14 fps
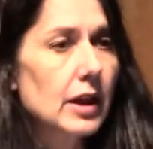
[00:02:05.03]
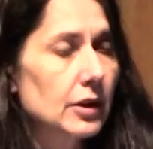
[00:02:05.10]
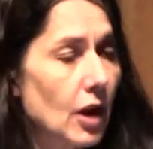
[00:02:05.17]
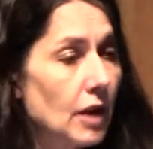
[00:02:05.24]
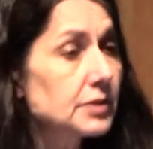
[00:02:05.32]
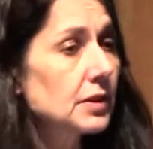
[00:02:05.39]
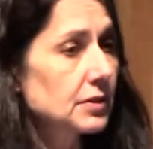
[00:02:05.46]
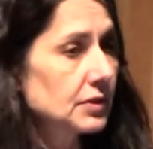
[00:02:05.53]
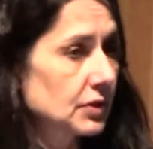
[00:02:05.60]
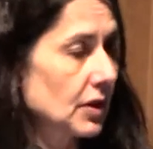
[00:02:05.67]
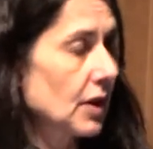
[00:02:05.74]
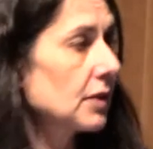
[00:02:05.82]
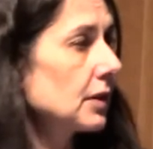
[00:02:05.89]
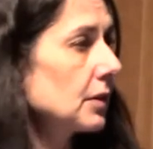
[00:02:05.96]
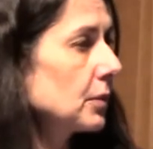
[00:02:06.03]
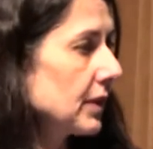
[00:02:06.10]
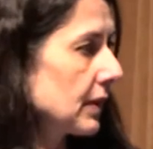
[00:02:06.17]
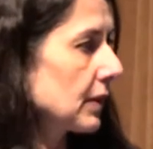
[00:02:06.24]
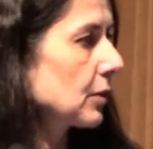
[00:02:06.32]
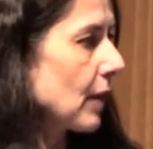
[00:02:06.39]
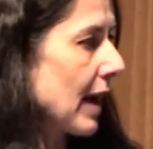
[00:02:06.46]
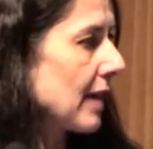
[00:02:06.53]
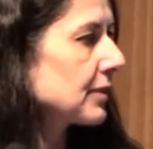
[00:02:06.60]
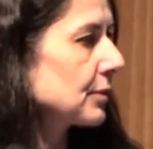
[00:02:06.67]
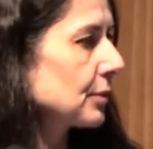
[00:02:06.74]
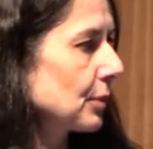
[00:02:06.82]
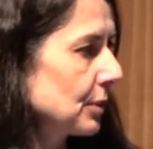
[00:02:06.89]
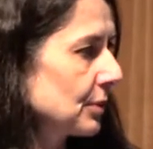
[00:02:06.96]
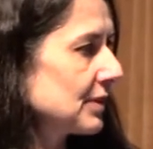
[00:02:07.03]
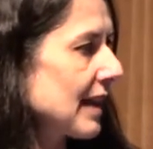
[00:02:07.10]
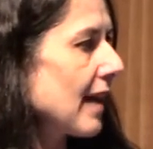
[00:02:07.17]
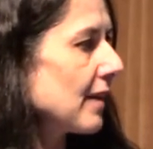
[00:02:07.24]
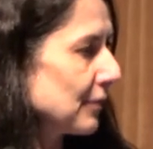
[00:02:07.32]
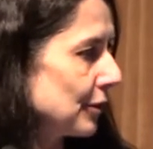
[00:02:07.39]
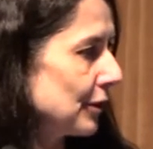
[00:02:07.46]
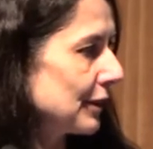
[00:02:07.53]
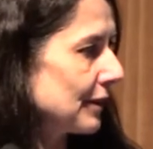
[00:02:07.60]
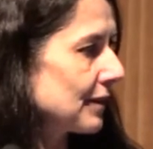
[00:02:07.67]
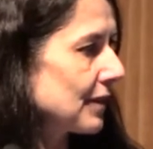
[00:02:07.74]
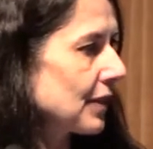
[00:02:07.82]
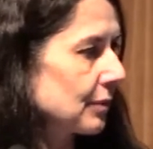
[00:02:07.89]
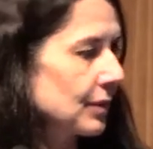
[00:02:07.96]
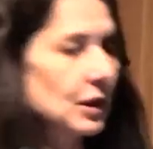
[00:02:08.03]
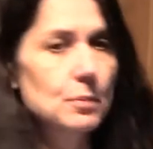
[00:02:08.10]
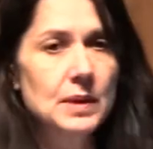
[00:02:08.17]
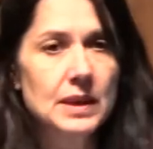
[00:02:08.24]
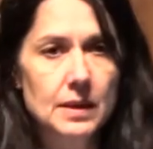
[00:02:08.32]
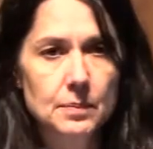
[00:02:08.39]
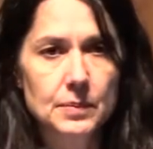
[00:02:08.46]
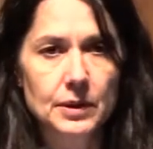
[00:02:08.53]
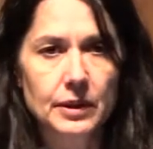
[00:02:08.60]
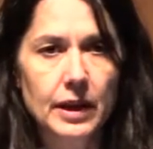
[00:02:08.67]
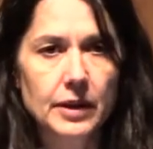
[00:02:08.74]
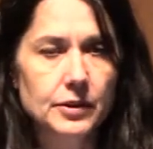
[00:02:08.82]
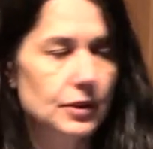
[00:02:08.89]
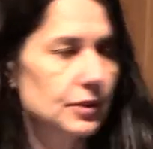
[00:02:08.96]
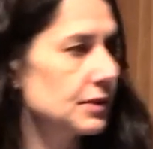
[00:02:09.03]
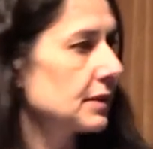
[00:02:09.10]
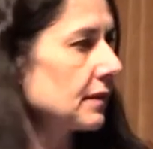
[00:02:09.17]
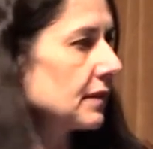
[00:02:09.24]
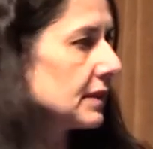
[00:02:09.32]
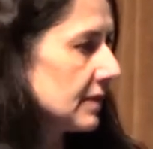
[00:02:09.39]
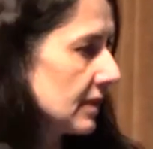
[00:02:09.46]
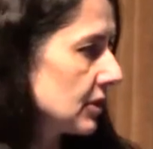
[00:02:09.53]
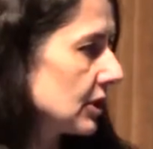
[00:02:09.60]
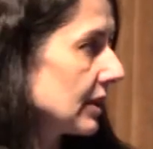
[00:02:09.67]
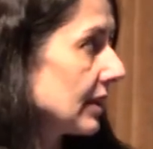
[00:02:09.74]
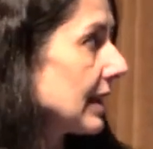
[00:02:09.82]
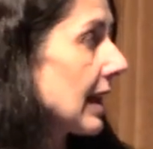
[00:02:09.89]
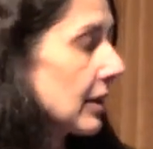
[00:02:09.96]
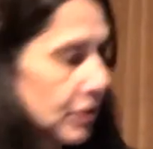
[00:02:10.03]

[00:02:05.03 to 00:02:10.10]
It also started with a grassroots effort of 3 people, a nurse, a physician,